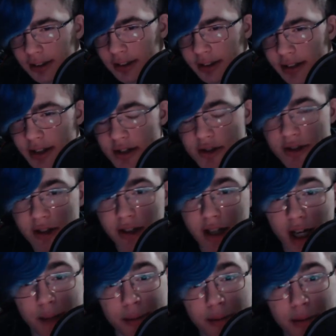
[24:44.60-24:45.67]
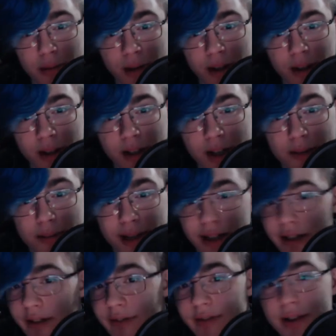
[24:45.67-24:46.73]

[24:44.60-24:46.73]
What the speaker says: Did I just start a comment war? I might have.